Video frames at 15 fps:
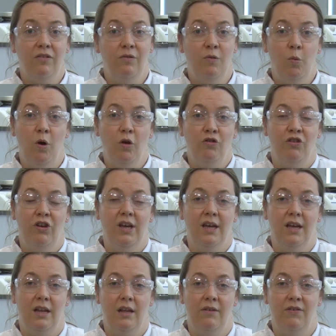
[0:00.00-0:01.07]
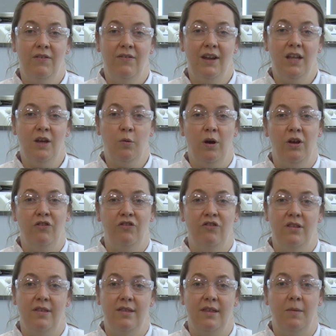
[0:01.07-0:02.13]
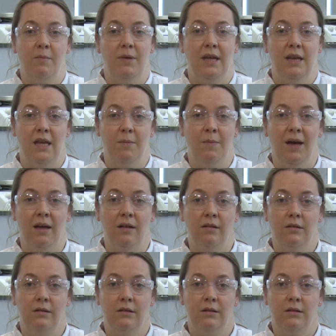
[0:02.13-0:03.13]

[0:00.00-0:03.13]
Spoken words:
for watching, and if you've any questions, send me an email.